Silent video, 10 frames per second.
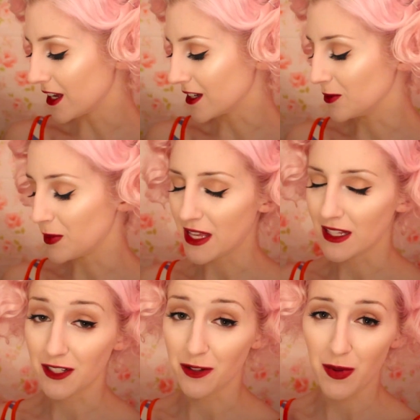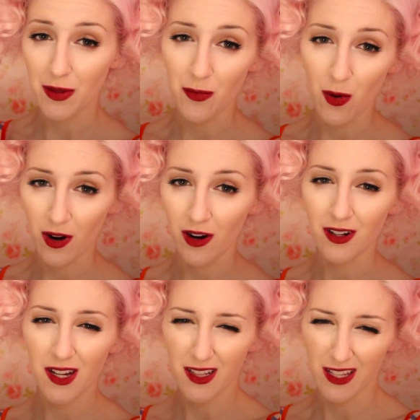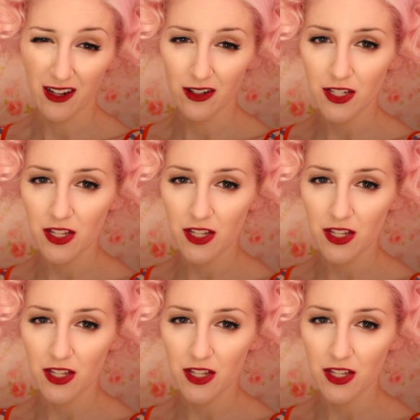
It'll be a little bit more clear